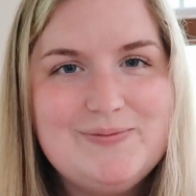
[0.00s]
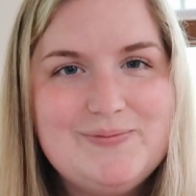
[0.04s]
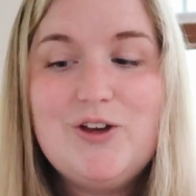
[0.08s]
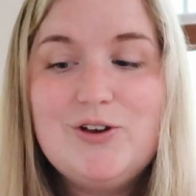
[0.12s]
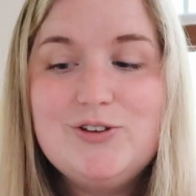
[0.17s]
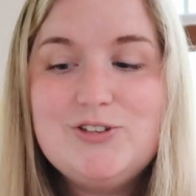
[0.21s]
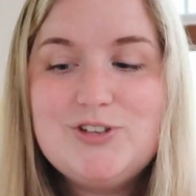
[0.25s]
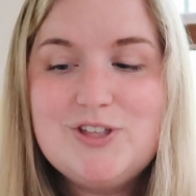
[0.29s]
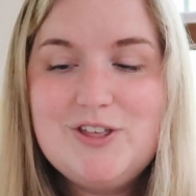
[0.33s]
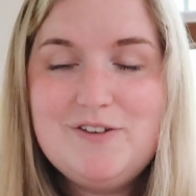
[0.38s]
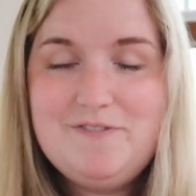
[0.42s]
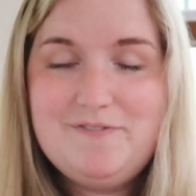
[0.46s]

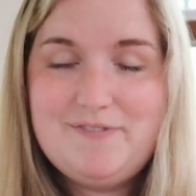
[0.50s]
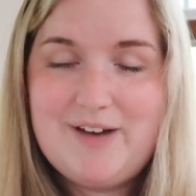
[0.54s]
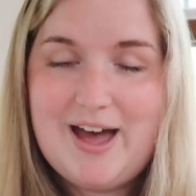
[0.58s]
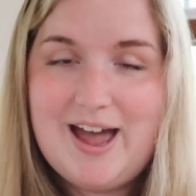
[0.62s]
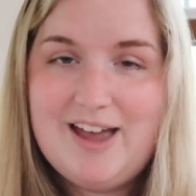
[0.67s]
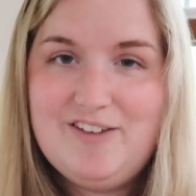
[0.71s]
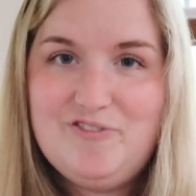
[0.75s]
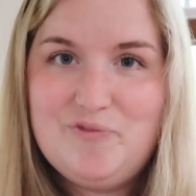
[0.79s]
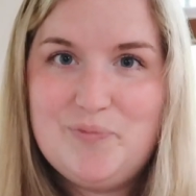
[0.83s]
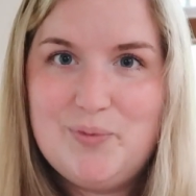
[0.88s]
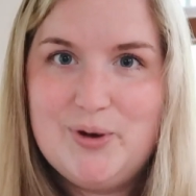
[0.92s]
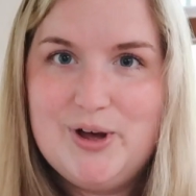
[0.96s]
Those are the
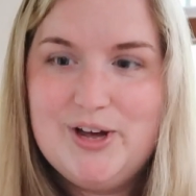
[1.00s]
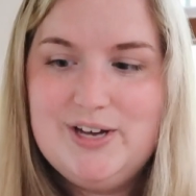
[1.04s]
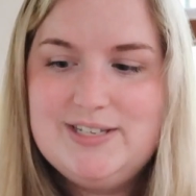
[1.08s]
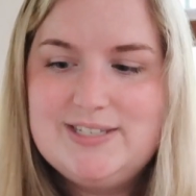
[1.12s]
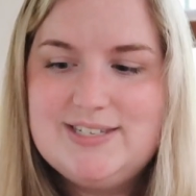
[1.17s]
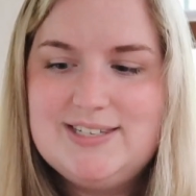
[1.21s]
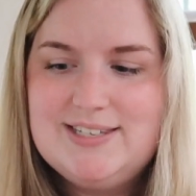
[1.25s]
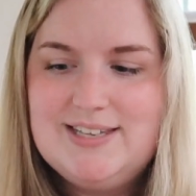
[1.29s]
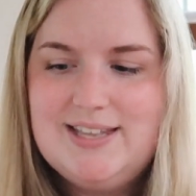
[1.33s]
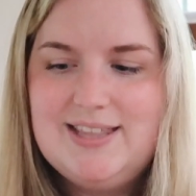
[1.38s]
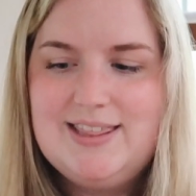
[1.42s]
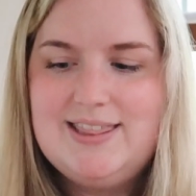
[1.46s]
5
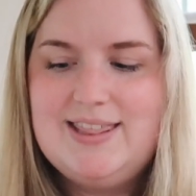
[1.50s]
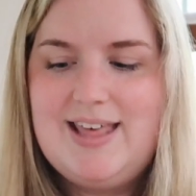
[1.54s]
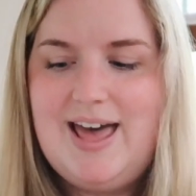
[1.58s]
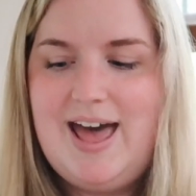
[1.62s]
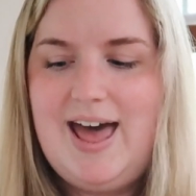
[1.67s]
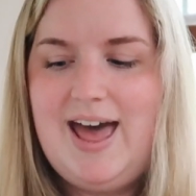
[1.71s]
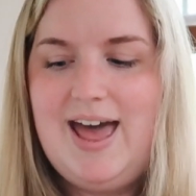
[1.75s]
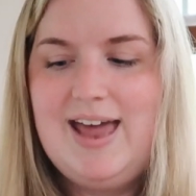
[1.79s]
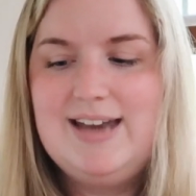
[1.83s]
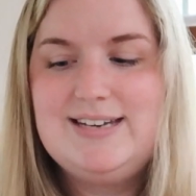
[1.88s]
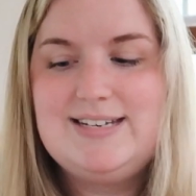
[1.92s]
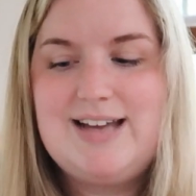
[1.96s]
books
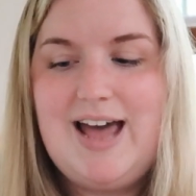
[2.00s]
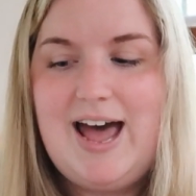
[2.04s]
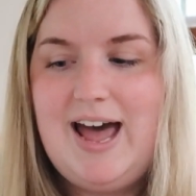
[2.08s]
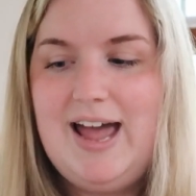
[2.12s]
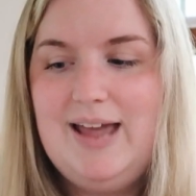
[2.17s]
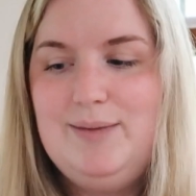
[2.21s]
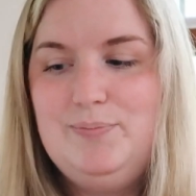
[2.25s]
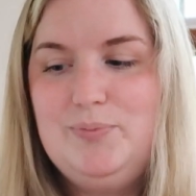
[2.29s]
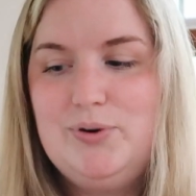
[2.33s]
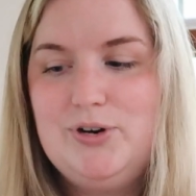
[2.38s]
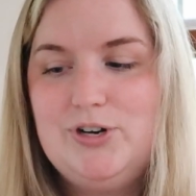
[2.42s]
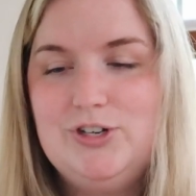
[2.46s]
that
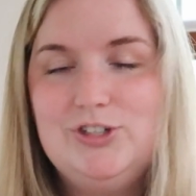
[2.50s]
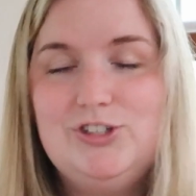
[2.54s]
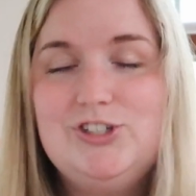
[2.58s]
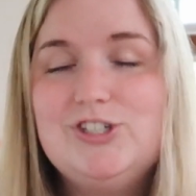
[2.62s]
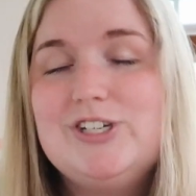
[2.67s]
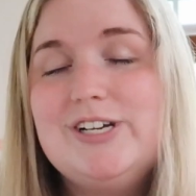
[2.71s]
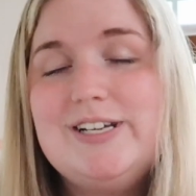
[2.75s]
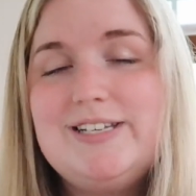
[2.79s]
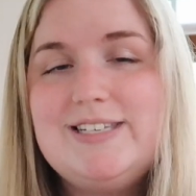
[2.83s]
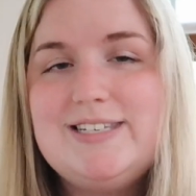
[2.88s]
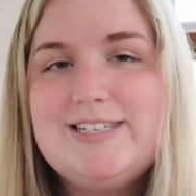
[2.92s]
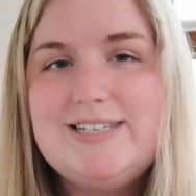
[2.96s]
I
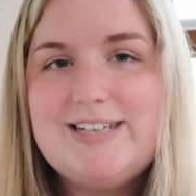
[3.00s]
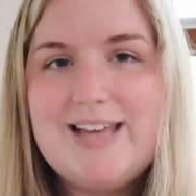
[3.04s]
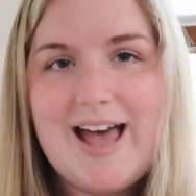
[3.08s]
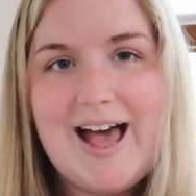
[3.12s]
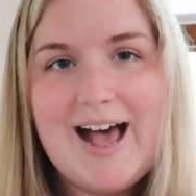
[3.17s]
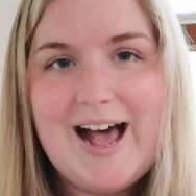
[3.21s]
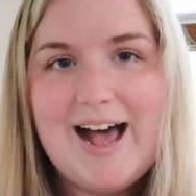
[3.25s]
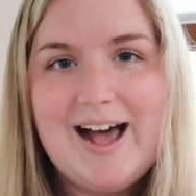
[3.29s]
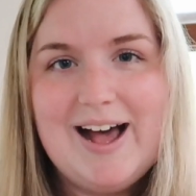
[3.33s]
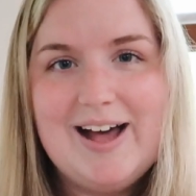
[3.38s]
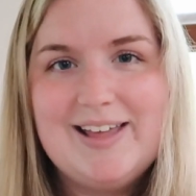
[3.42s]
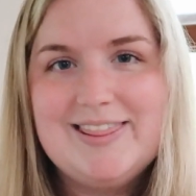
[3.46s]
purchased
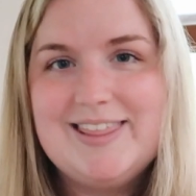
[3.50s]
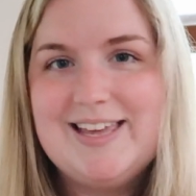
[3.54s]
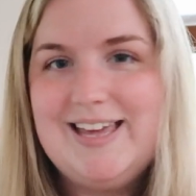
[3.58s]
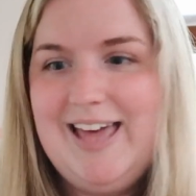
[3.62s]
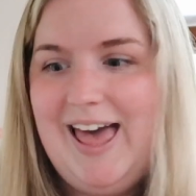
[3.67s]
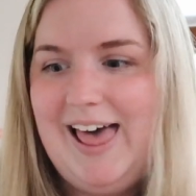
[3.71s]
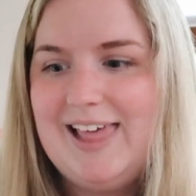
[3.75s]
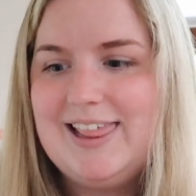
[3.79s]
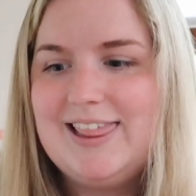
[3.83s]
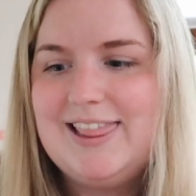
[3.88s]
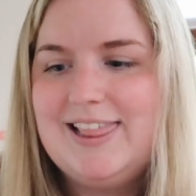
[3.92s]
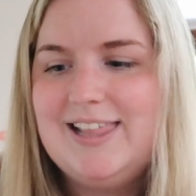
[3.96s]
at the
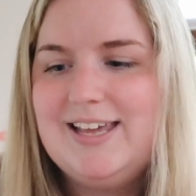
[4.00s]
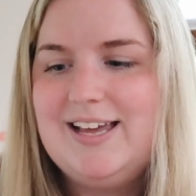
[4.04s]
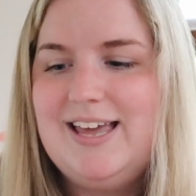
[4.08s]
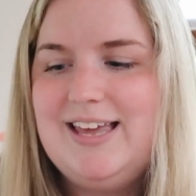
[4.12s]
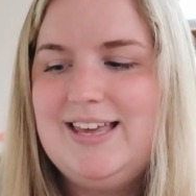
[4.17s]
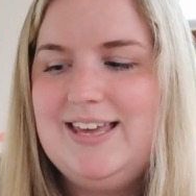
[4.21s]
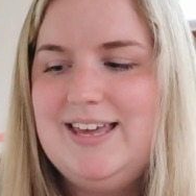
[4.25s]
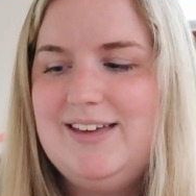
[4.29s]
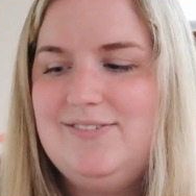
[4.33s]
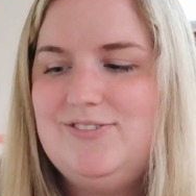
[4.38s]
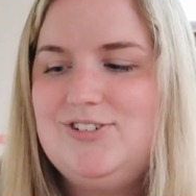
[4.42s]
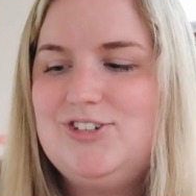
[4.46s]
Catholic
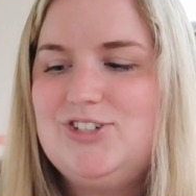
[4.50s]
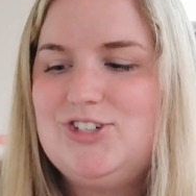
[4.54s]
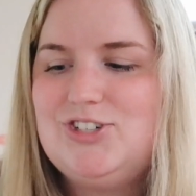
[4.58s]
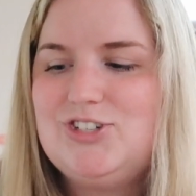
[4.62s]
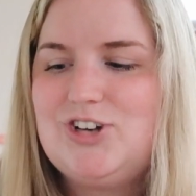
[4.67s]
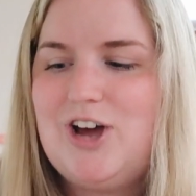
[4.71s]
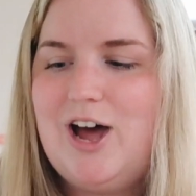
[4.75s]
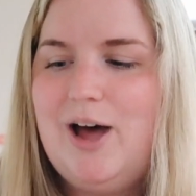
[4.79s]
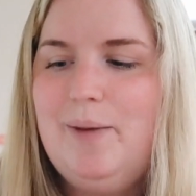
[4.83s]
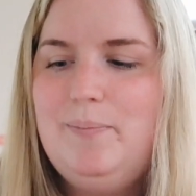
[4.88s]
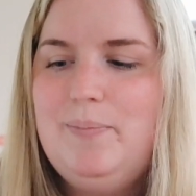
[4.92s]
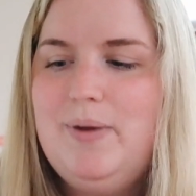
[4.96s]
gift
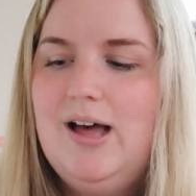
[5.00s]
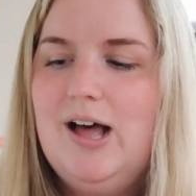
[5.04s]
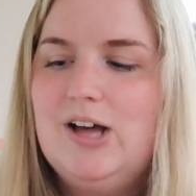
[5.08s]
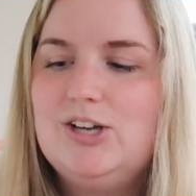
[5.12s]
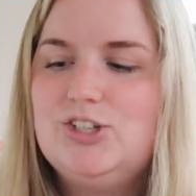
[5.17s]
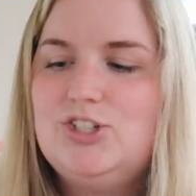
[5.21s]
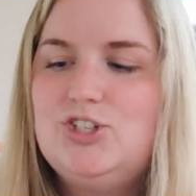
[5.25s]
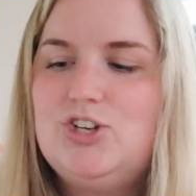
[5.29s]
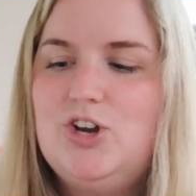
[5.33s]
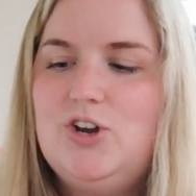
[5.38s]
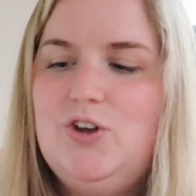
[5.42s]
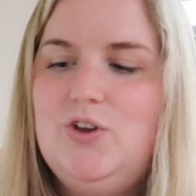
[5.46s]
shop. I'll
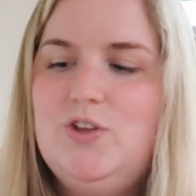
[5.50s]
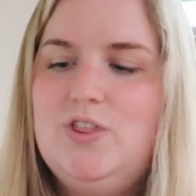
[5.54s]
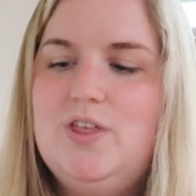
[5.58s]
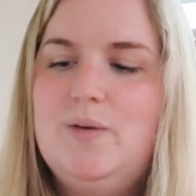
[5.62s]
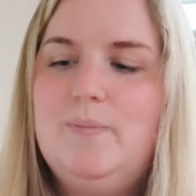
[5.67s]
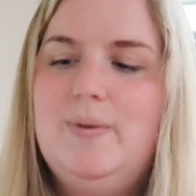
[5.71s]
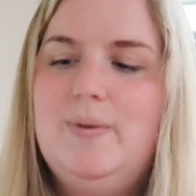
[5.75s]
show you them